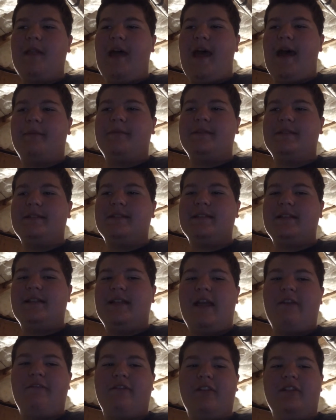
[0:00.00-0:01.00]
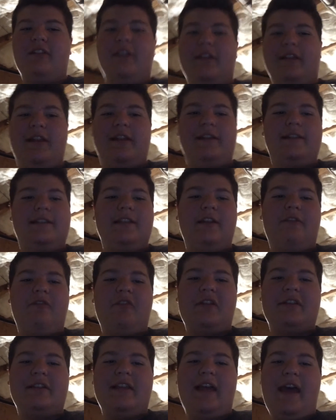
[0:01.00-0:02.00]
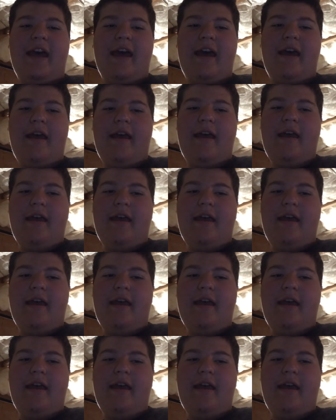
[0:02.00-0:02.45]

lapses and everything and stuff like that.